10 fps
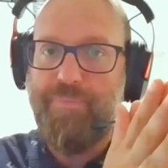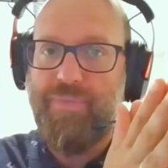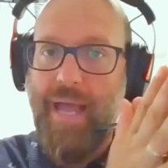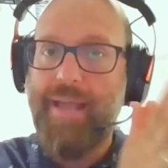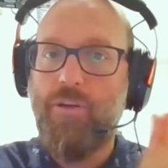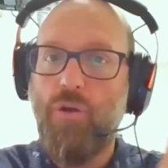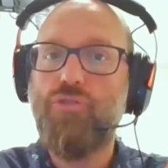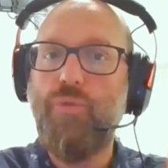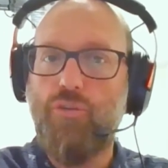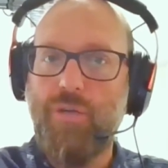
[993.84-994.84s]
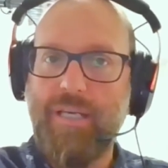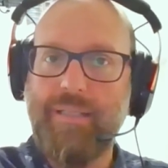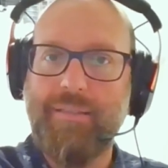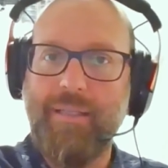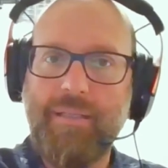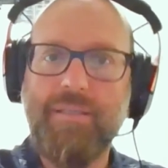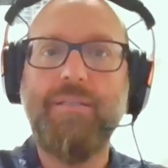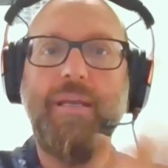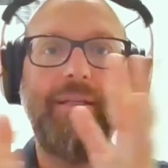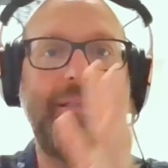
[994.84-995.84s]
diagnosed with suicidal
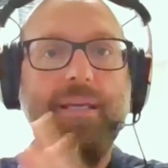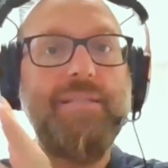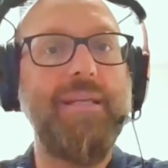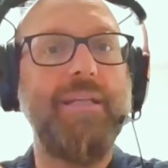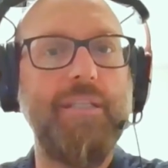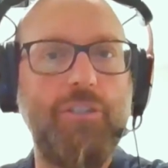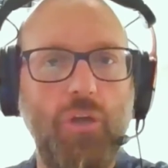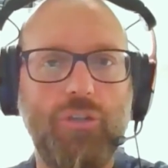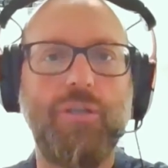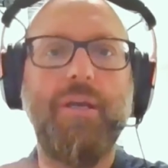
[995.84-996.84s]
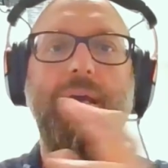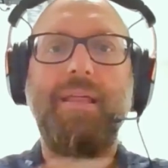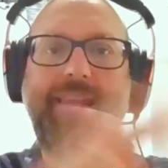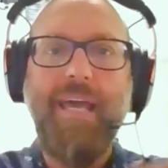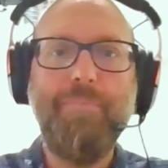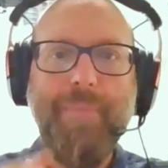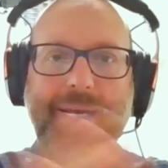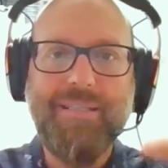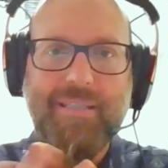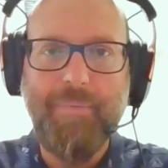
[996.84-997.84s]
tendencies and kids that did not. They
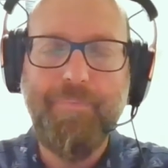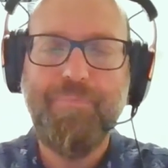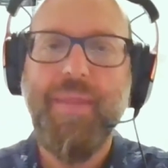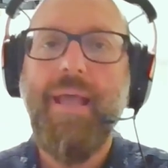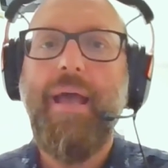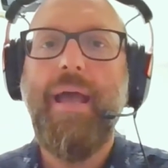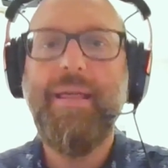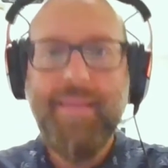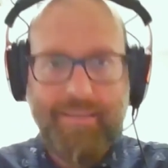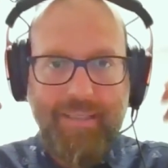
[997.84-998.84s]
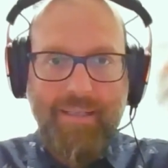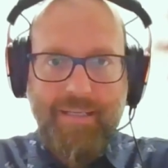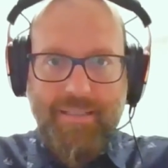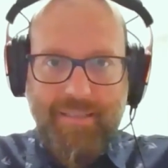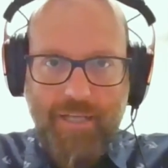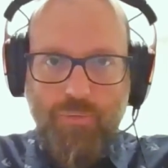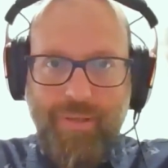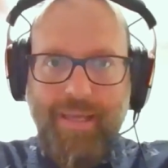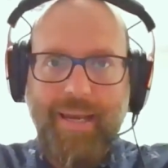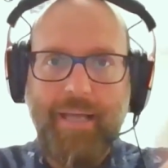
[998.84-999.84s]
mixed them and they did this test
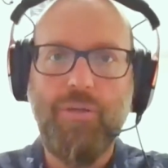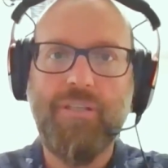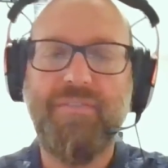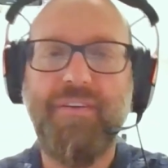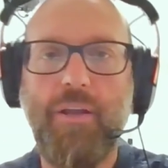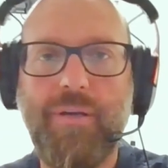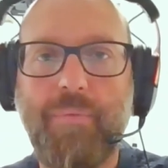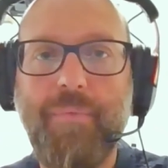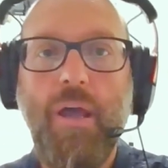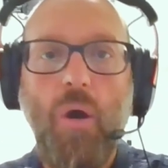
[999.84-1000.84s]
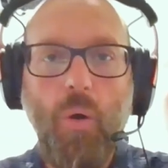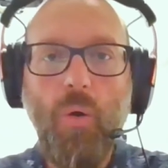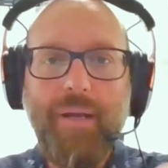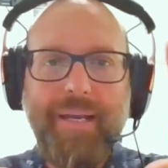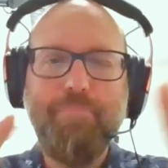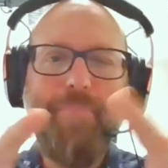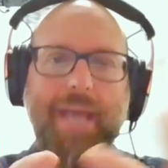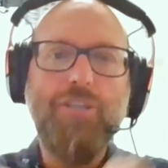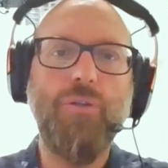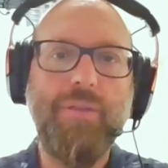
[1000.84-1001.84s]
with the electroencephalogram. Only
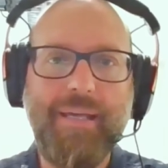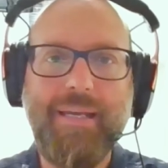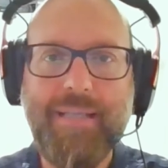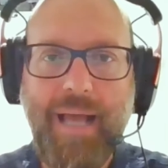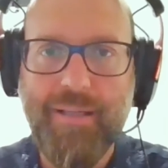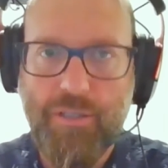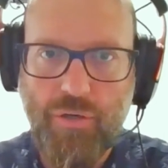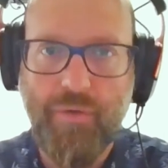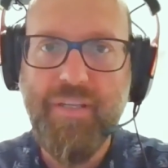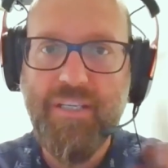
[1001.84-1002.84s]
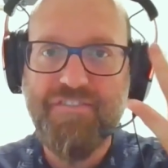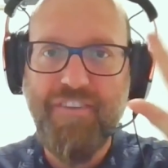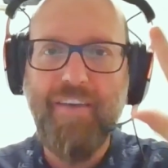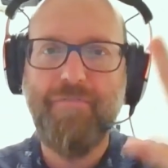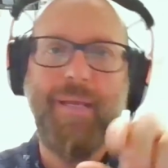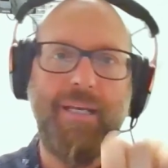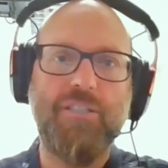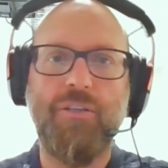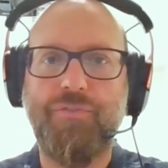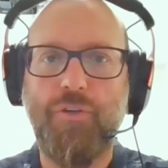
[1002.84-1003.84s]
based on the results of these 5
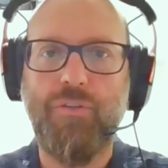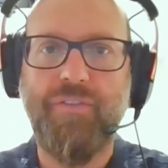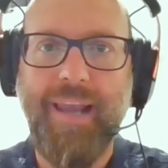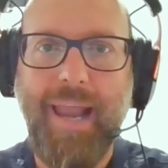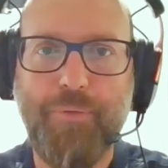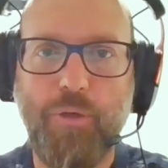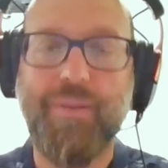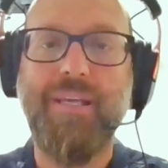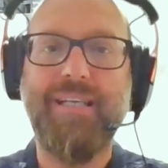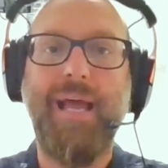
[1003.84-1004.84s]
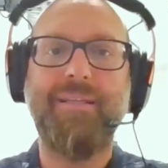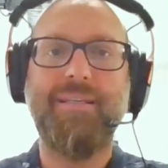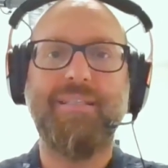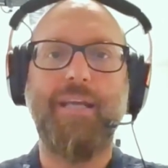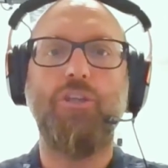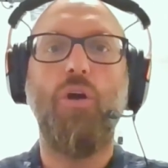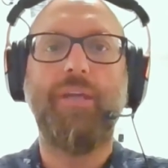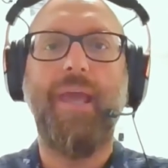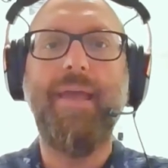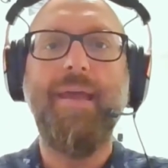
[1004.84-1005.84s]
minutes in front of the laptop, the scientists said,
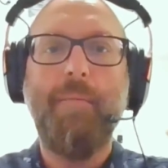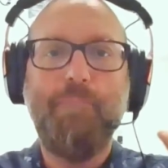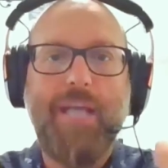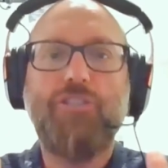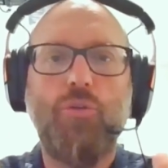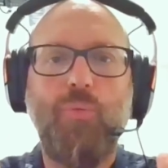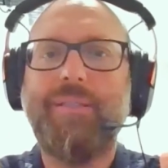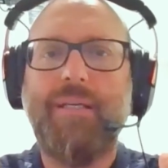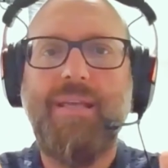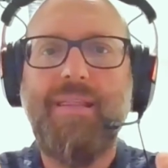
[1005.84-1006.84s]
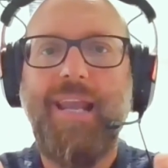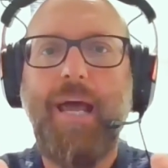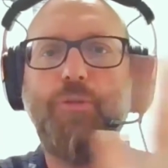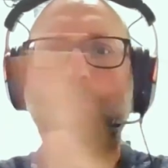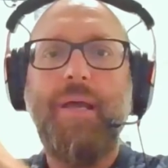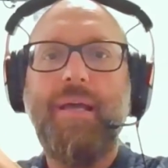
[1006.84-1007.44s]
okay, based on what I see in the laptop,